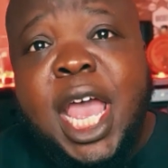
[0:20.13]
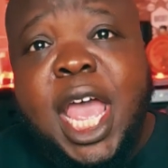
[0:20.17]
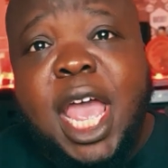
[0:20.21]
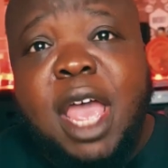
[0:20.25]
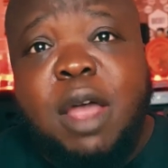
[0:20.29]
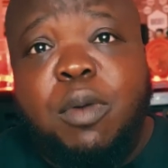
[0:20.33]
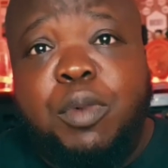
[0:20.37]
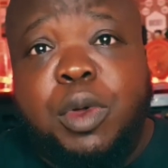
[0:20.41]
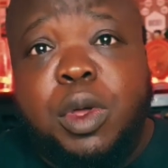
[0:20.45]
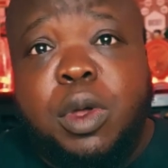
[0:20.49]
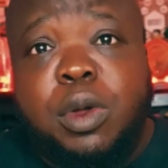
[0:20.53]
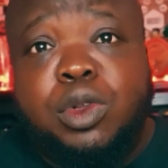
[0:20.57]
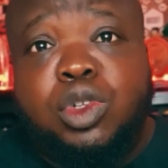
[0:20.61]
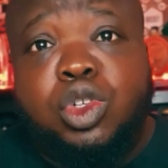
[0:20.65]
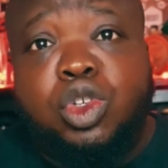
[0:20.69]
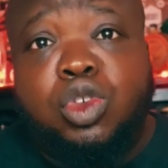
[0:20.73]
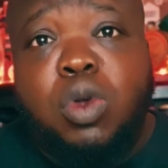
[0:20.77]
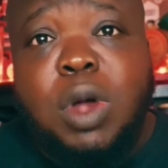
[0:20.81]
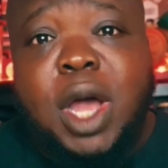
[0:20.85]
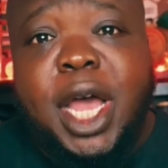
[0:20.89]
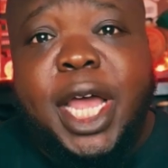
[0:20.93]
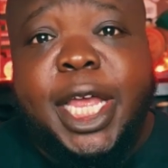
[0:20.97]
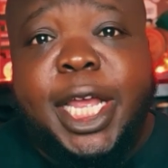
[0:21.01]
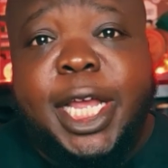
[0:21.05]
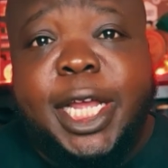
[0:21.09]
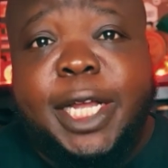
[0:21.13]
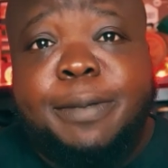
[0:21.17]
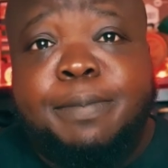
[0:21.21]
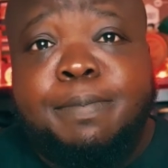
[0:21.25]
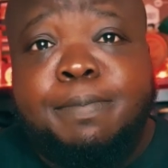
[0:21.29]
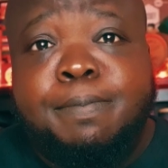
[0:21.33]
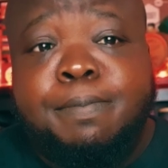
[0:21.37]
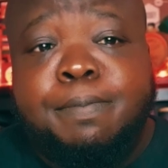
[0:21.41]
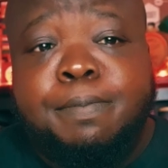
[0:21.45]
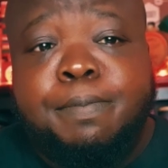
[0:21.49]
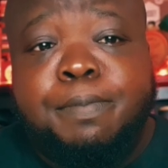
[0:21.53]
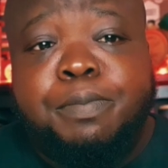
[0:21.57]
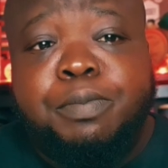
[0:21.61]
and we are trying
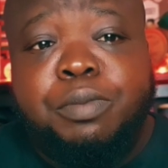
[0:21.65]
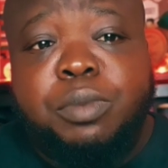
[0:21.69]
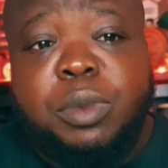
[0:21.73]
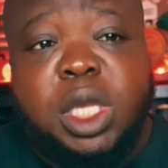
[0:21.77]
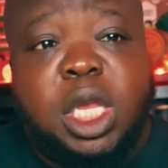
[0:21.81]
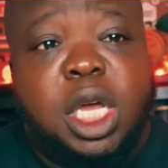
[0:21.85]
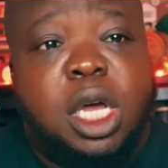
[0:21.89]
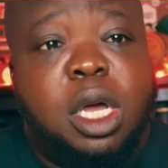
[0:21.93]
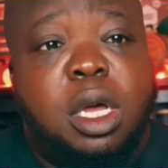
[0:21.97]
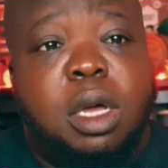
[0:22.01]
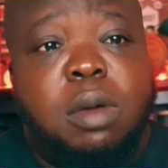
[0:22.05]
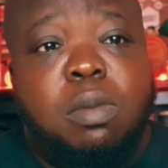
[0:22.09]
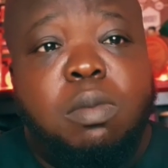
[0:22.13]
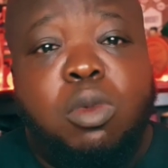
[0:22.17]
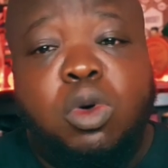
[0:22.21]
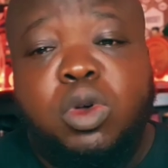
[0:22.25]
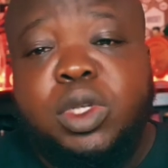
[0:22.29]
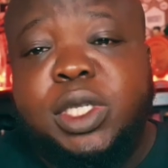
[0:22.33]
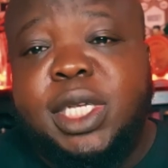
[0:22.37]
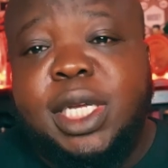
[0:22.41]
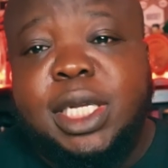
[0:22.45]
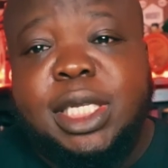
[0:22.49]
the most